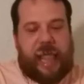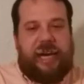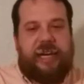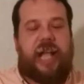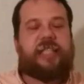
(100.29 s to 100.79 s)

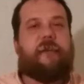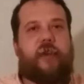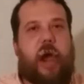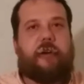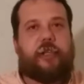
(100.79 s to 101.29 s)
That's a
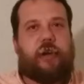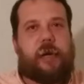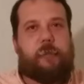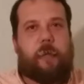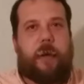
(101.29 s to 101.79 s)
very
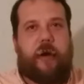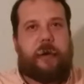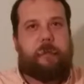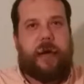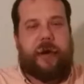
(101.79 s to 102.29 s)
drinkable
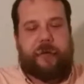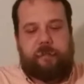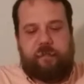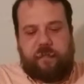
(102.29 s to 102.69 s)
American beer.